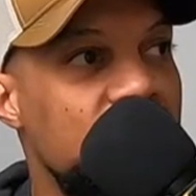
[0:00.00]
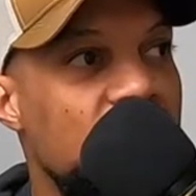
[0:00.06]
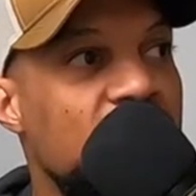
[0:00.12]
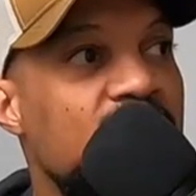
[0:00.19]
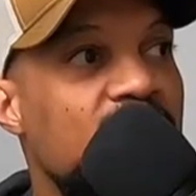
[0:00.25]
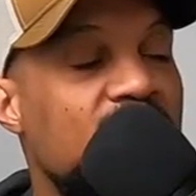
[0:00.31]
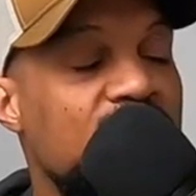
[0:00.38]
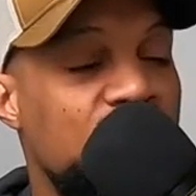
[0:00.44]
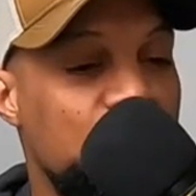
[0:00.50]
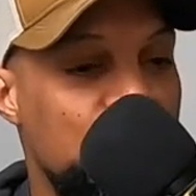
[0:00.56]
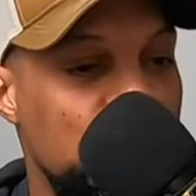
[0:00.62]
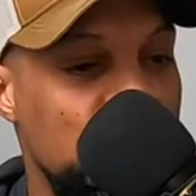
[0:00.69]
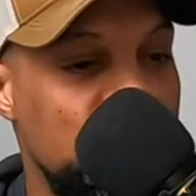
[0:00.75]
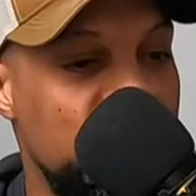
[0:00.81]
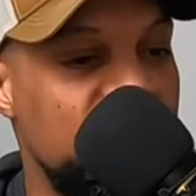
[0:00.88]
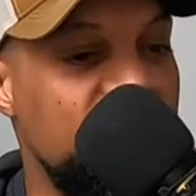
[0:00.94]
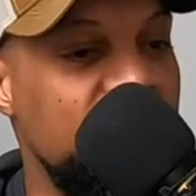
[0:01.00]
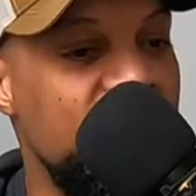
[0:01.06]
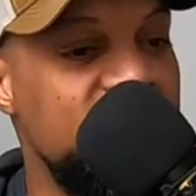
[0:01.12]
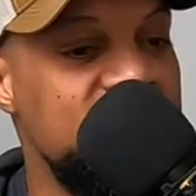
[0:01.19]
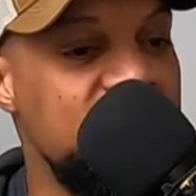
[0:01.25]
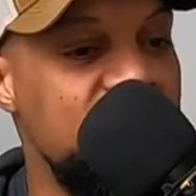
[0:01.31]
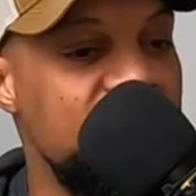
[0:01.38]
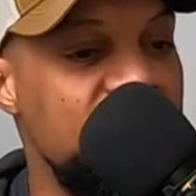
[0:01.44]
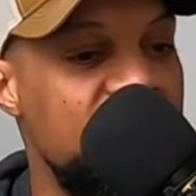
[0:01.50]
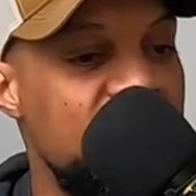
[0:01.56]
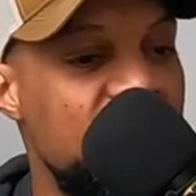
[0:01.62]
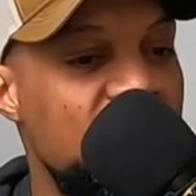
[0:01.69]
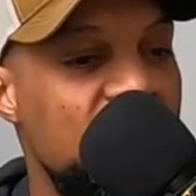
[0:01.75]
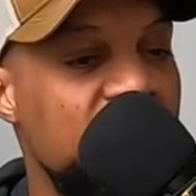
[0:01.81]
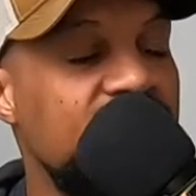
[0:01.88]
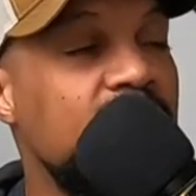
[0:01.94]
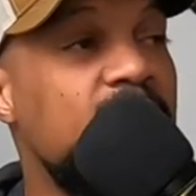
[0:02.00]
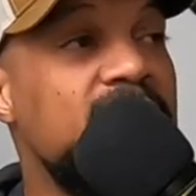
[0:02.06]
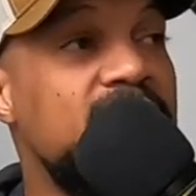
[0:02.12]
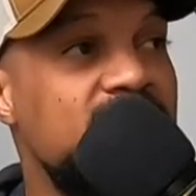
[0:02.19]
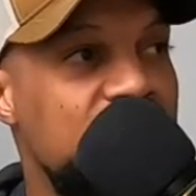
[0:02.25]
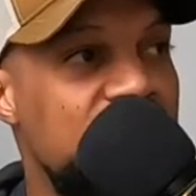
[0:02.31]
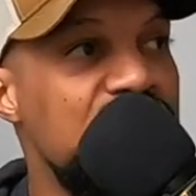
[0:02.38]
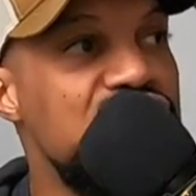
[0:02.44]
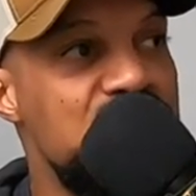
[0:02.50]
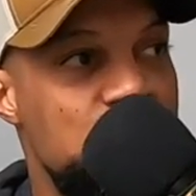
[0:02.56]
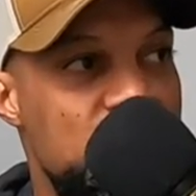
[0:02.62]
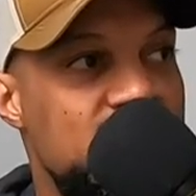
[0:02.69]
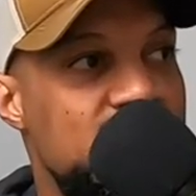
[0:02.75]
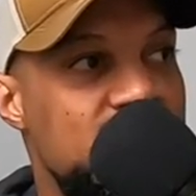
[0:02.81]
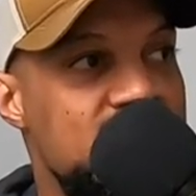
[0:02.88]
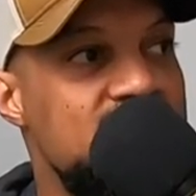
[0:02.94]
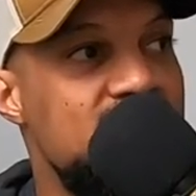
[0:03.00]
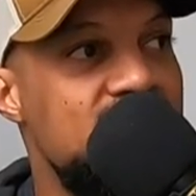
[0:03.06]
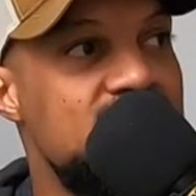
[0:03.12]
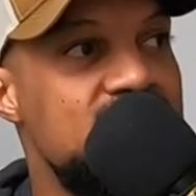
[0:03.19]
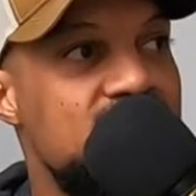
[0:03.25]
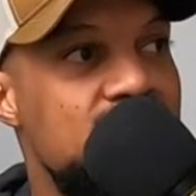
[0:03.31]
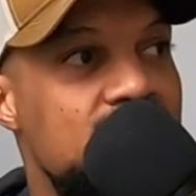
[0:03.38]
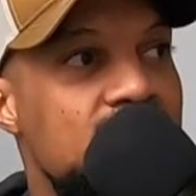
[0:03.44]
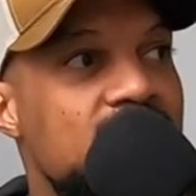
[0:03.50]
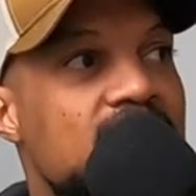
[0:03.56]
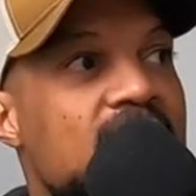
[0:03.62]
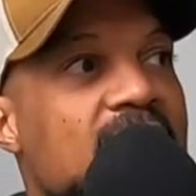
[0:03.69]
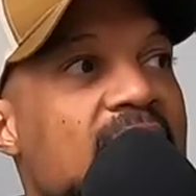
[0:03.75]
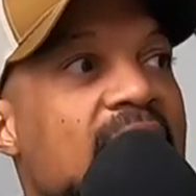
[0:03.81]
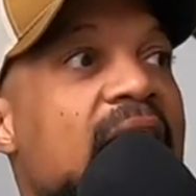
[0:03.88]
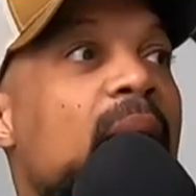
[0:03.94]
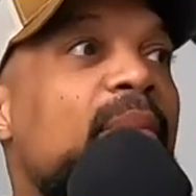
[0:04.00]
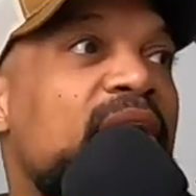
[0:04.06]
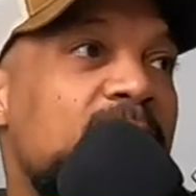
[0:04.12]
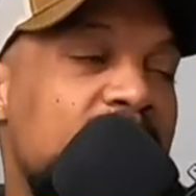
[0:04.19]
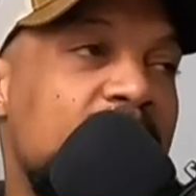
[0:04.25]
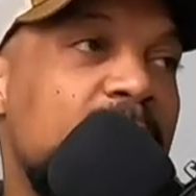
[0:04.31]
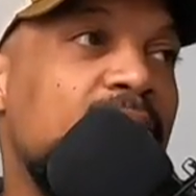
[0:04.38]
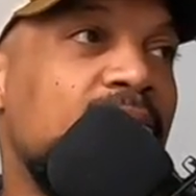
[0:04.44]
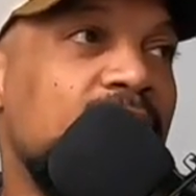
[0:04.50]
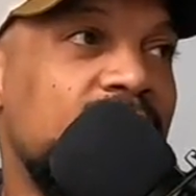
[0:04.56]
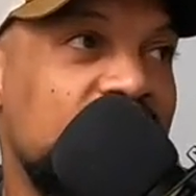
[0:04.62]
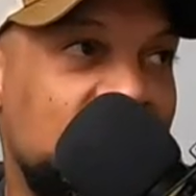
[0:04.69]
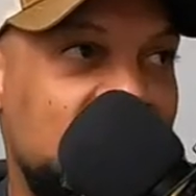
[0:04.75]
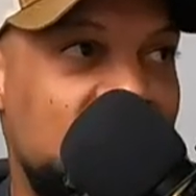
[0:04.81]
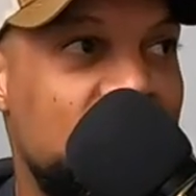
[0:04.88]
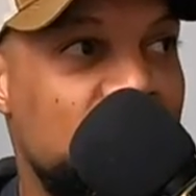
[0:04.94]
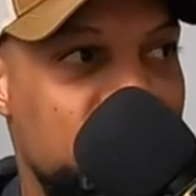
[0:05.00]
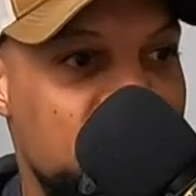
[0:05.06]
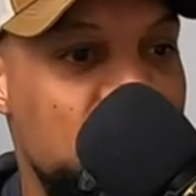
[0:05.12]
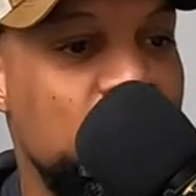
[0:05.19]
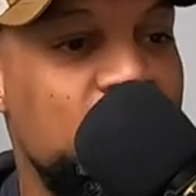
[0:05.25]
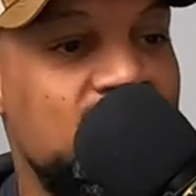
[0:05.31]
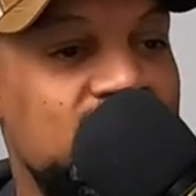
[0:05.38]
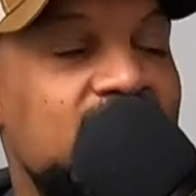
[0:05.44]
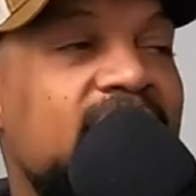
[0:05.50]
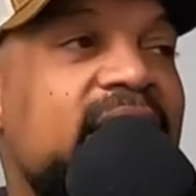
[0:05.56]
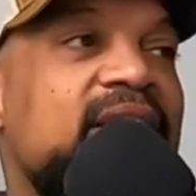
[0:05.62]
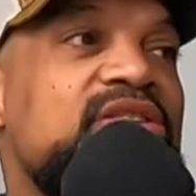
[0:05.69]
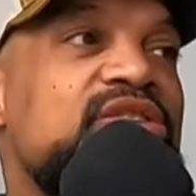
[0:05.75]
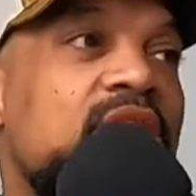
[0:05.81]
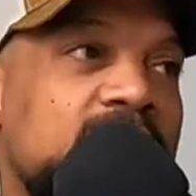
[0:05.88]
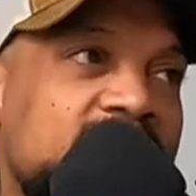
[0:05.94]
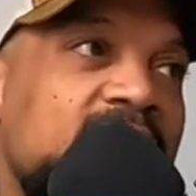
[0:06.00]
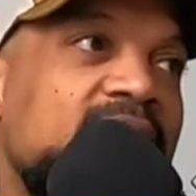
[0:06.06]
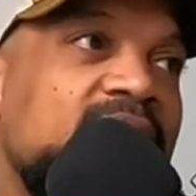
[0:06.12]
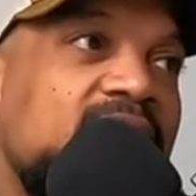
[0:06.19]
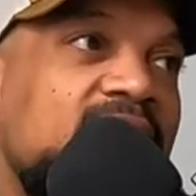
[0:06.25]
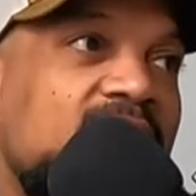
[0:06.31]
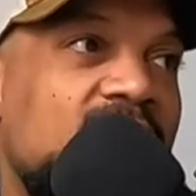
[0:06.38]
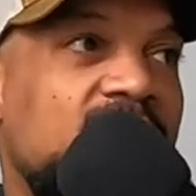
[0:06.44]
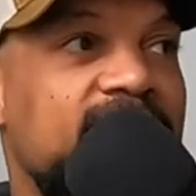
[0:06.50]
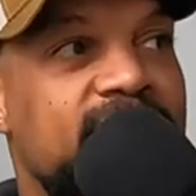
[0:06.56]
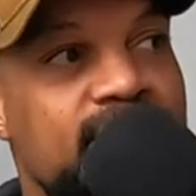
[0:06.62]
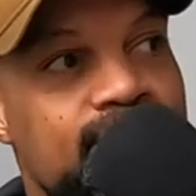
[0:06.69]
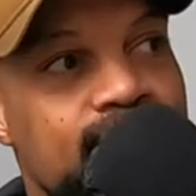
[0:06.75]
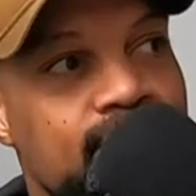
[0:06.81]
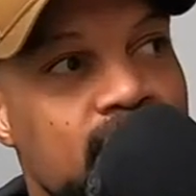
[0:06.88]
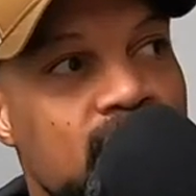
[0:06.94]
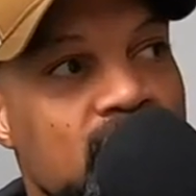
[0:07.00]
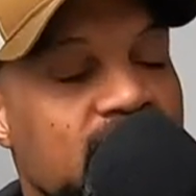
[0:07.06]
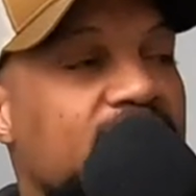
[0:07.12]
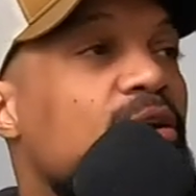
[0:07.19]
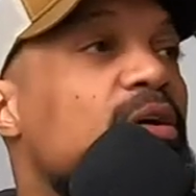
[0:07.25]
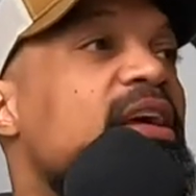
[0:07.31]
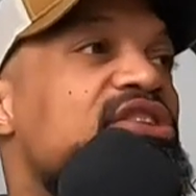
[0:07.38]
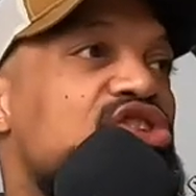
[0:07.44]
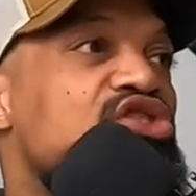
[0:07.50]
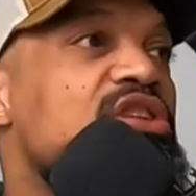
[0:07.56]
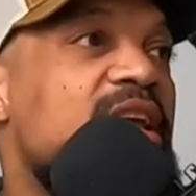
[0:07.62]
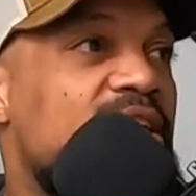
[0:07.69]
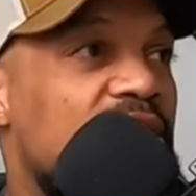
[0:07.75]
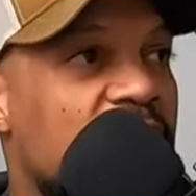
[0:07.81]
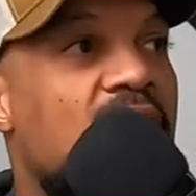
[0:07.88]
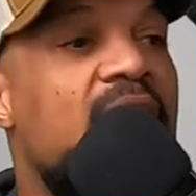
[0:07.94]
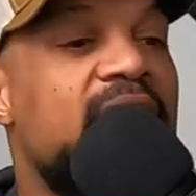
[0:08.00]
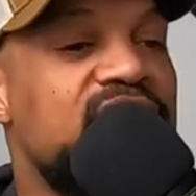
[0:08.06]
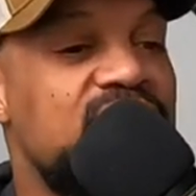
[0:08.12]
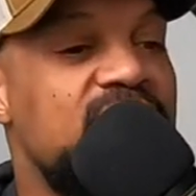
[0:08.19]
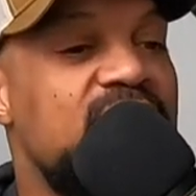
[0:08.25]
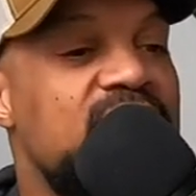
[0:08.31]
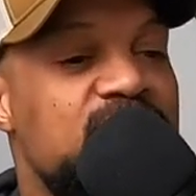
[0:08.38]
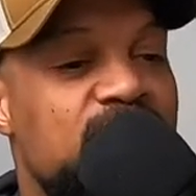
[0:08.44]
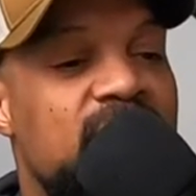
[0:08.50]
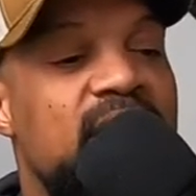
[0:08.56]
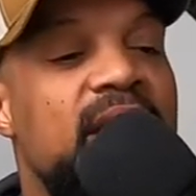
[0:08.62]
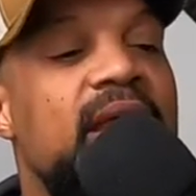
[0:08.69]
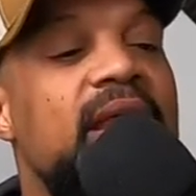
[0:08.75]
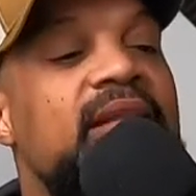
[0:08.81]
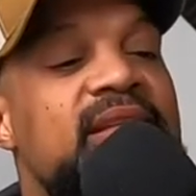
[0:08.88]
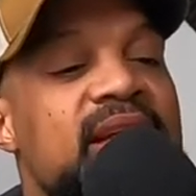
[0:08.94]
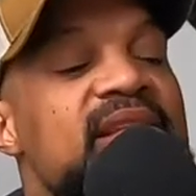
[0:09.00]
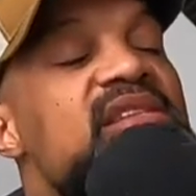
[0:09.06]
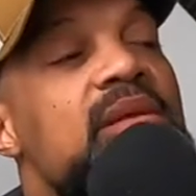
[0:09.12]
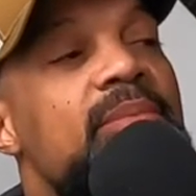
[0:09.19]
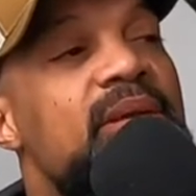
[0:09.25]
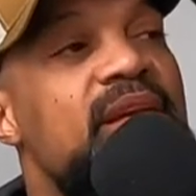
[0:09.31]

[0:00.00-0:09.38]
Yeah, I, I could give myself the day off, but the issue with this is Who's how many people that I, that are my clients are taking the day off. It'll, it's usually it, actually it's funny. It tends to